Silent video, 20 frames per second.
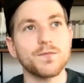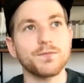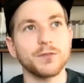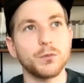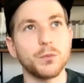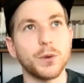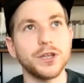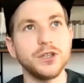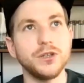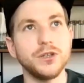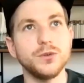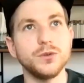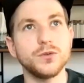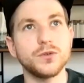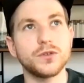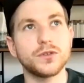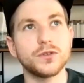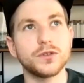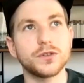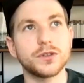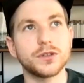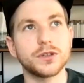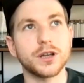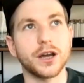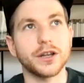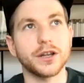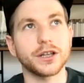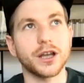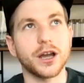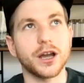when you
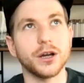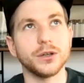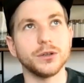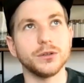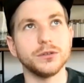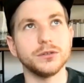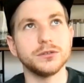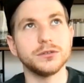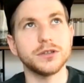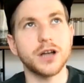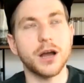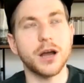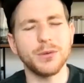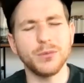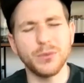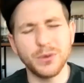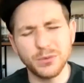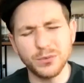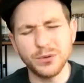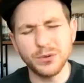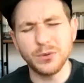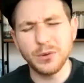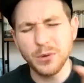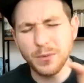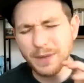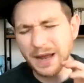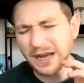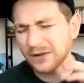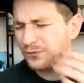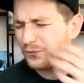kind of go, I mean, we, we were
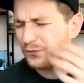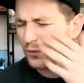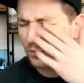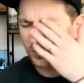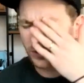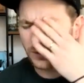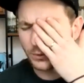back and forth to